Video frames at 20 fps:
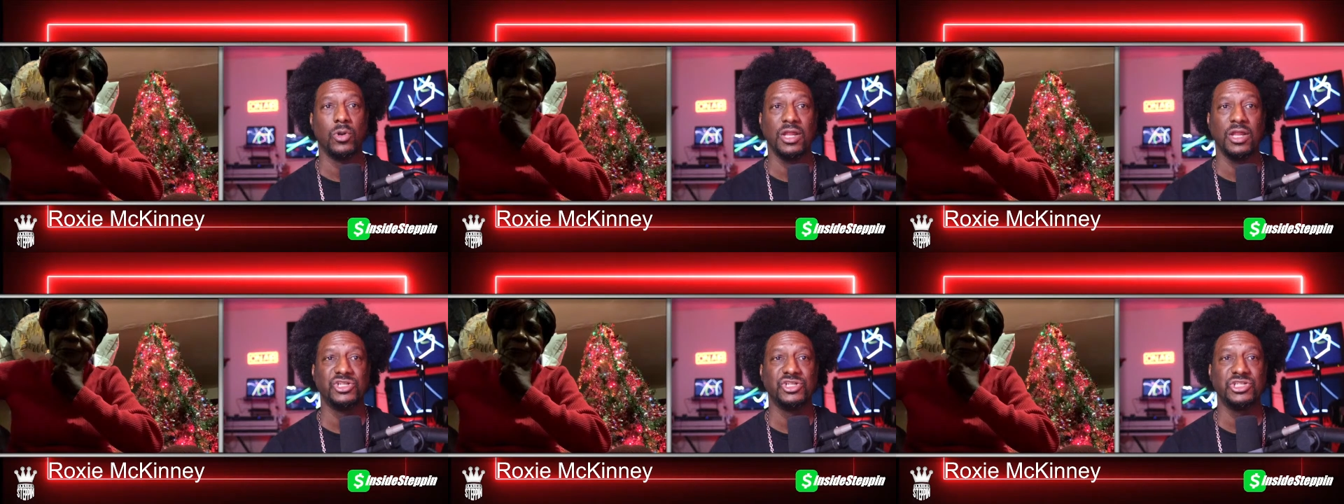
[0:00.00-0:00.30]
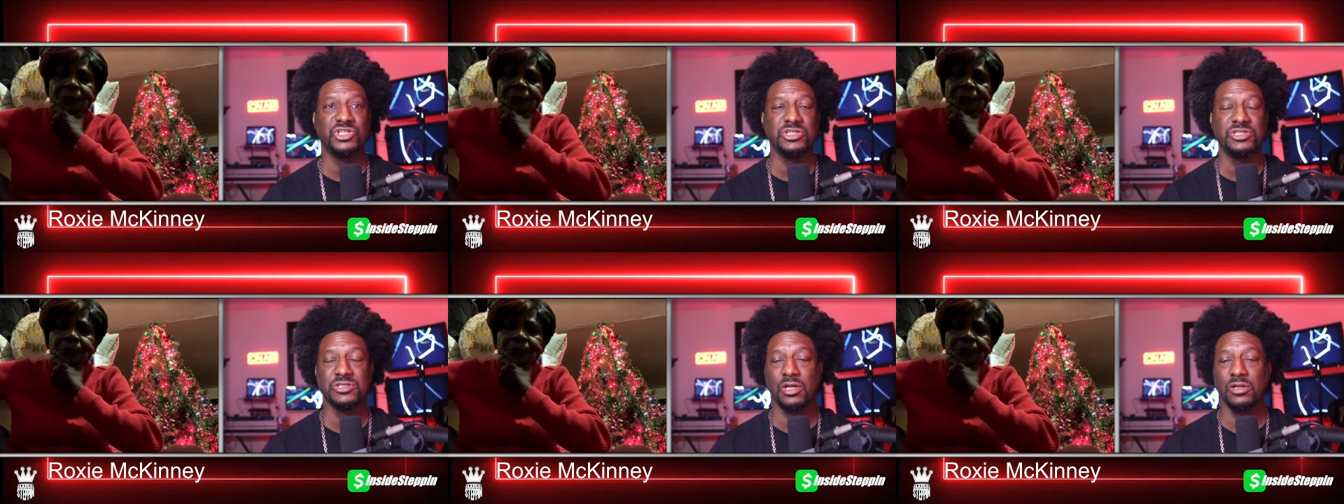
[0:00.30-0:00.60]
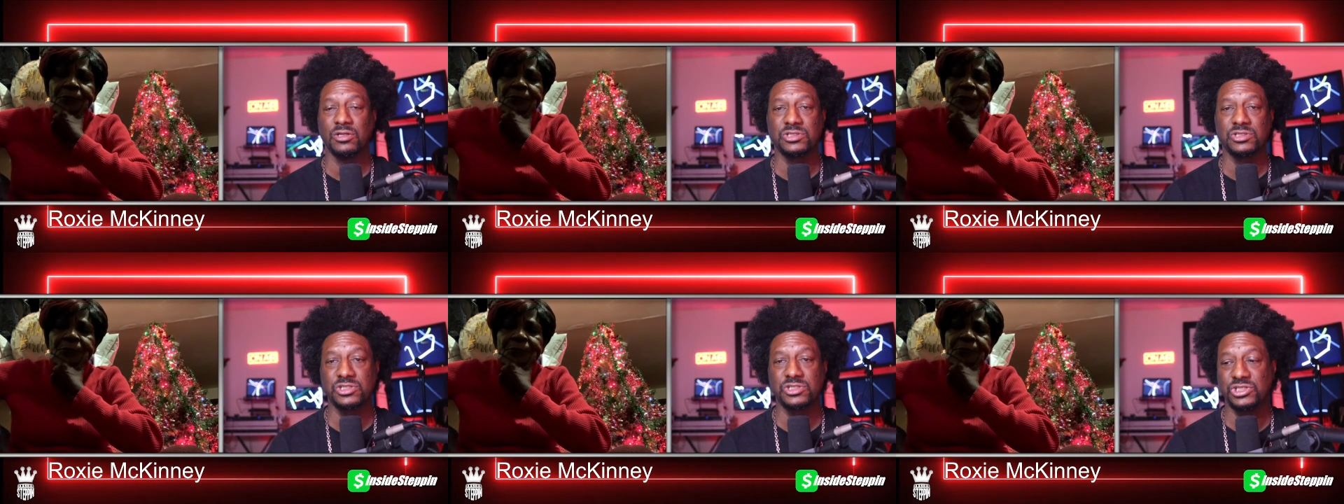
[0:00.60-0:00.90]
And she's
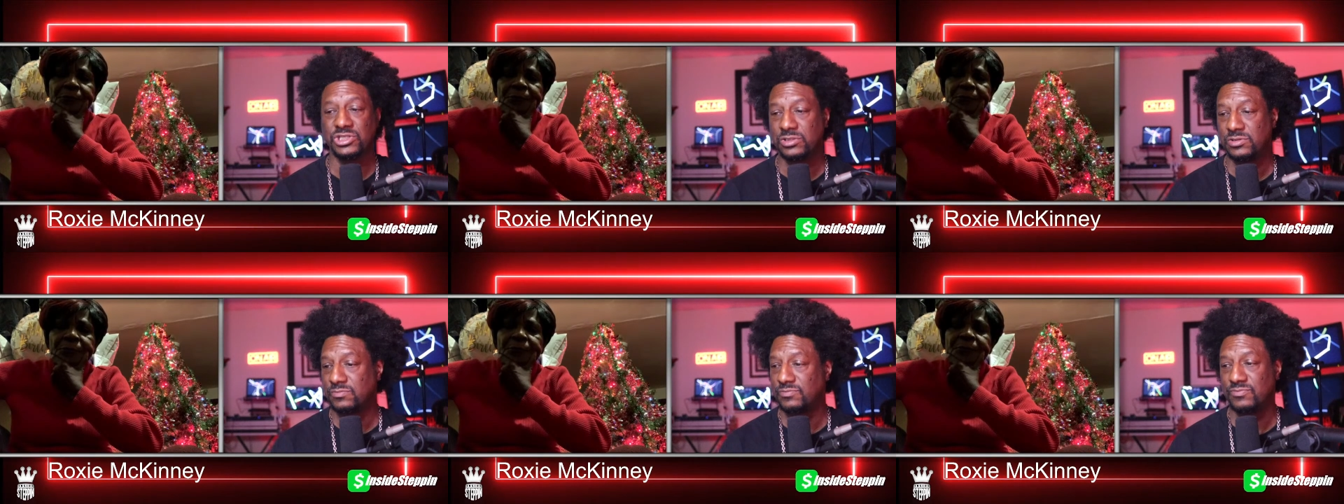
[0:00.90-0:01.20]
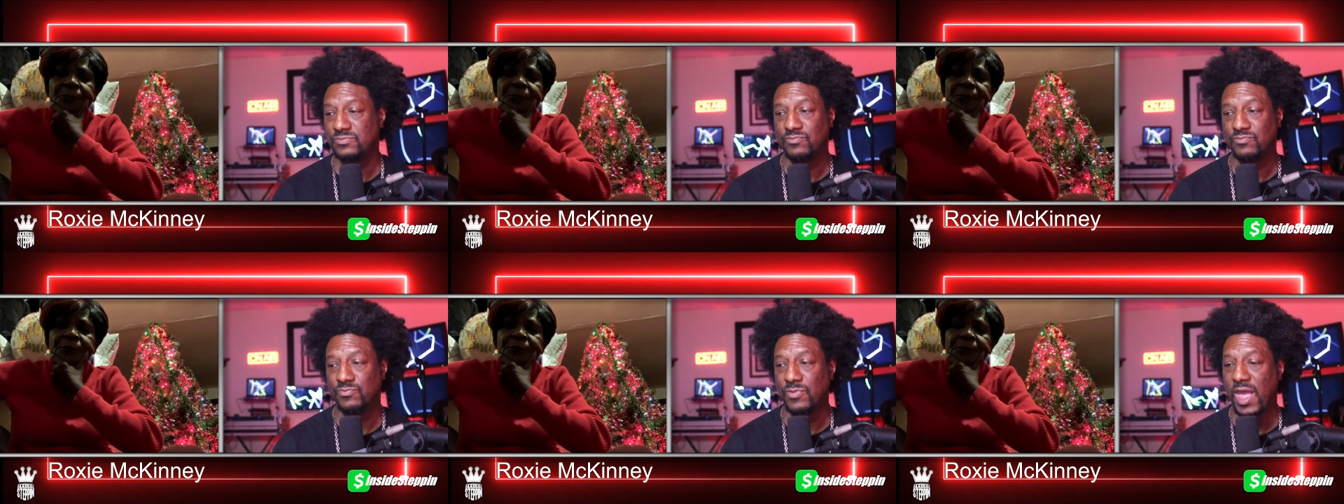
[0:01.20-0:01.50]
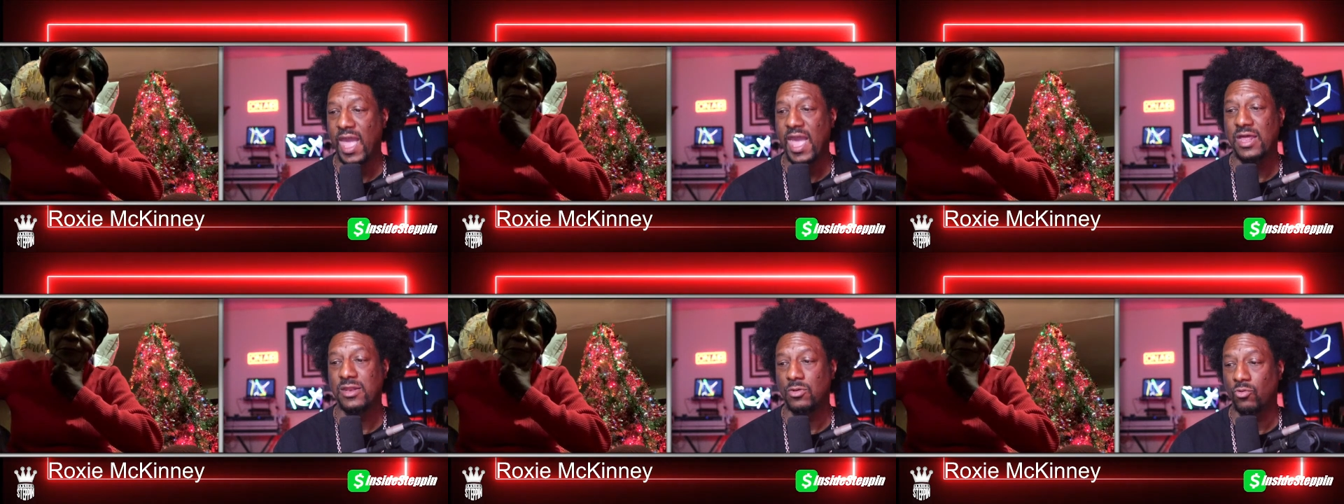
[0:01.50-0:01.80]

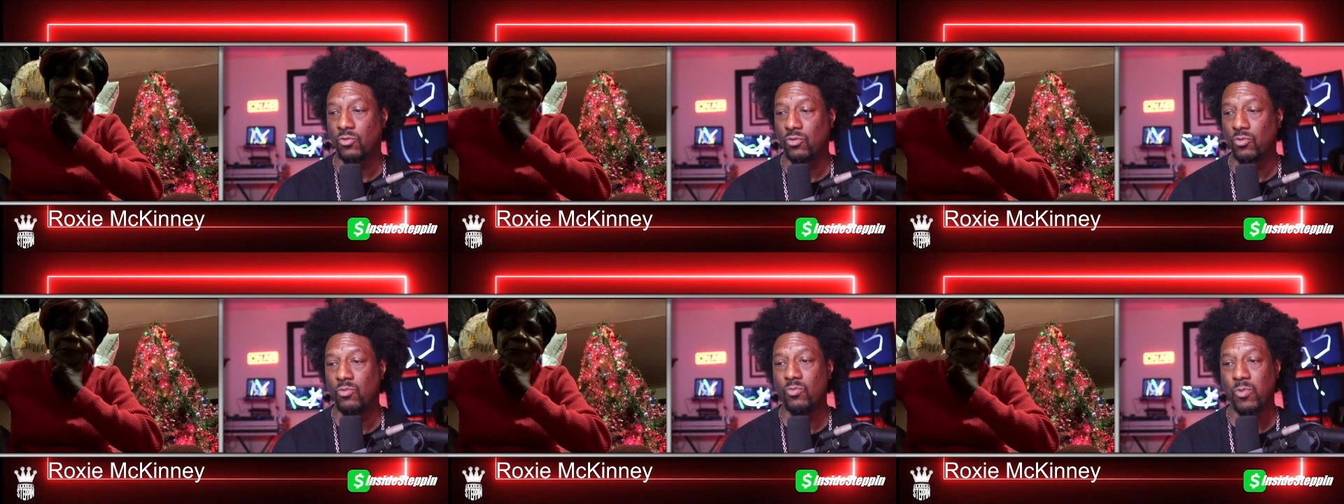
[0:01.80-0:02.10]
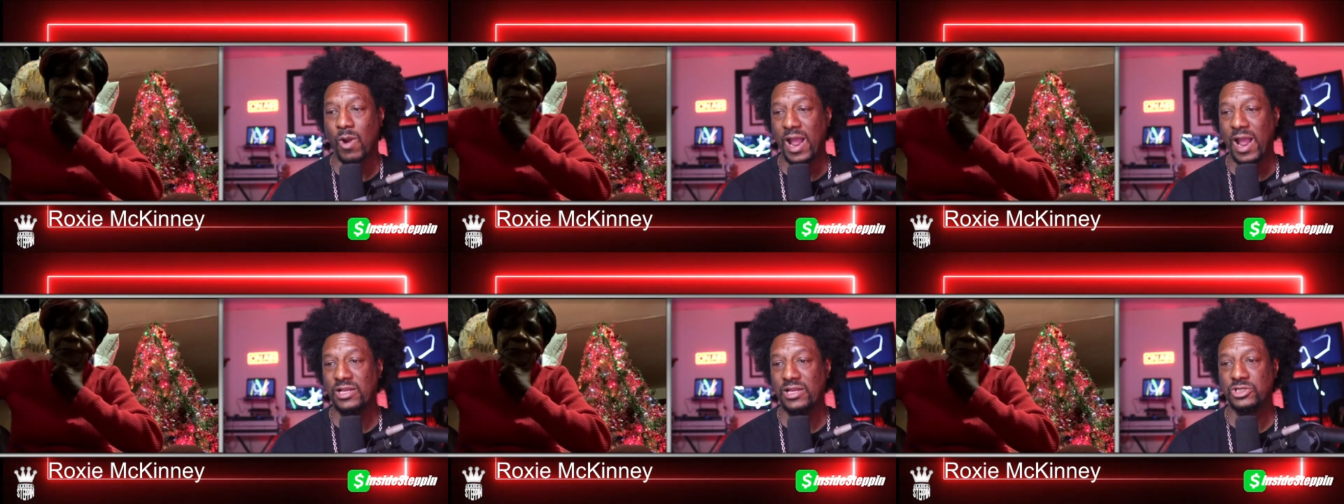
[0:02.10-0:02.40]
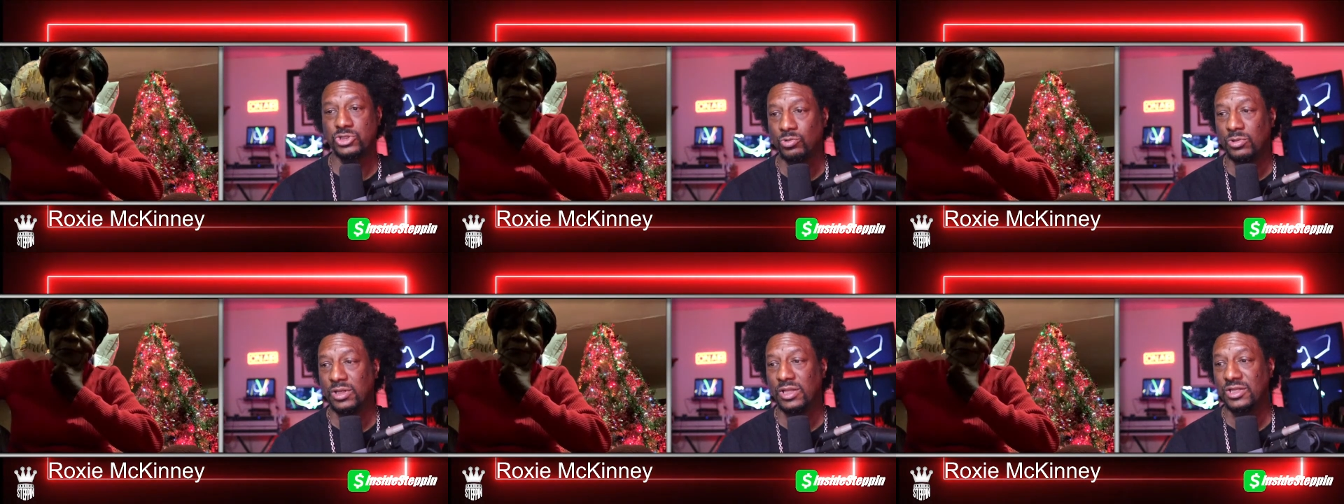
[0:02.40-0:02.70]
had the right
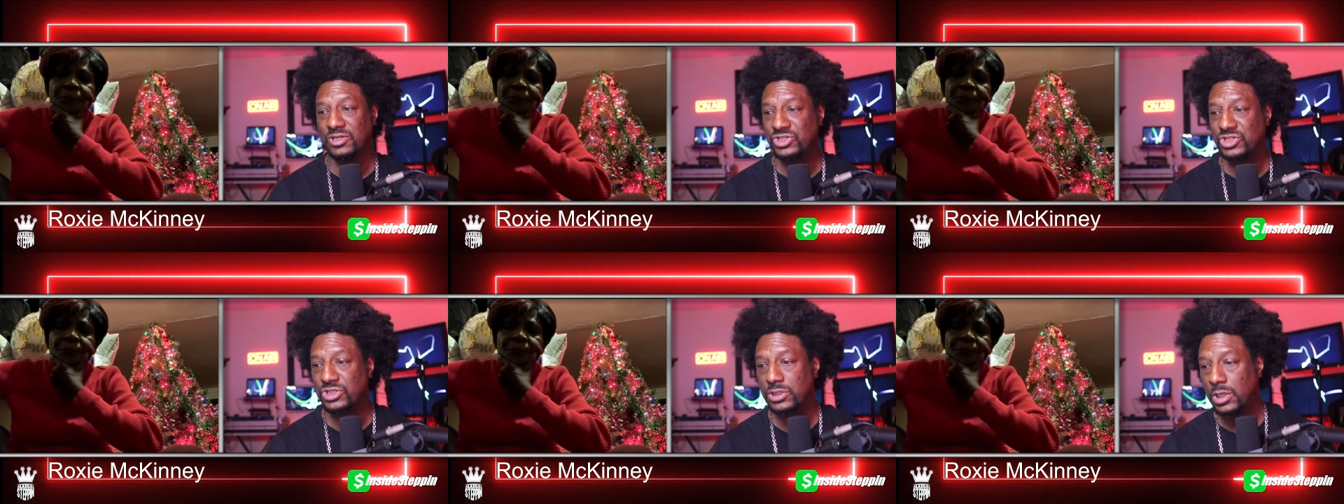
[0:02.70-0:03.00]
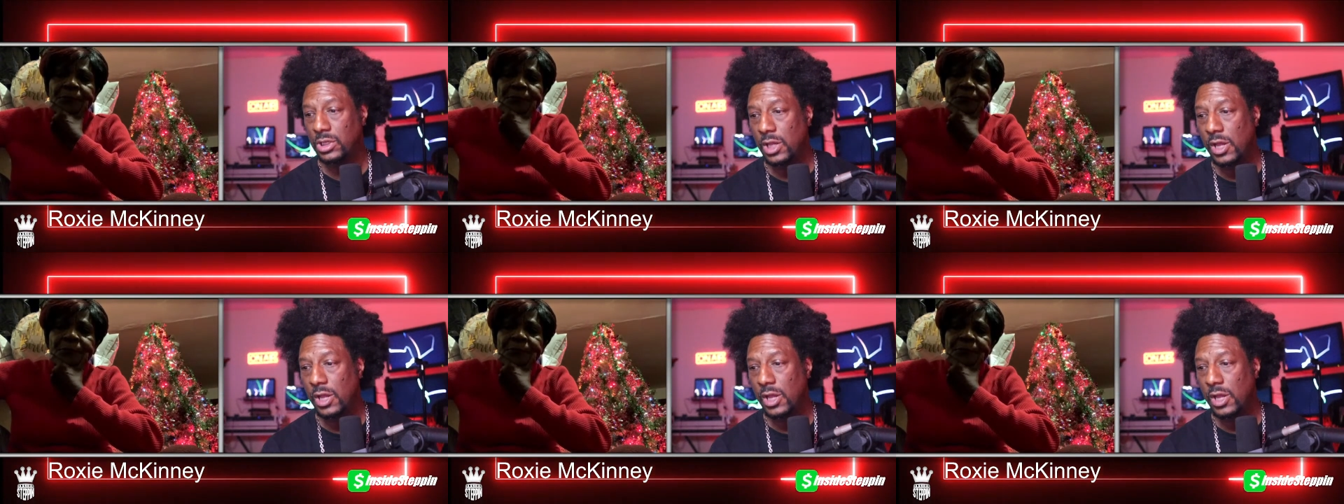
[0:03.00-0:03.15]
tutelage,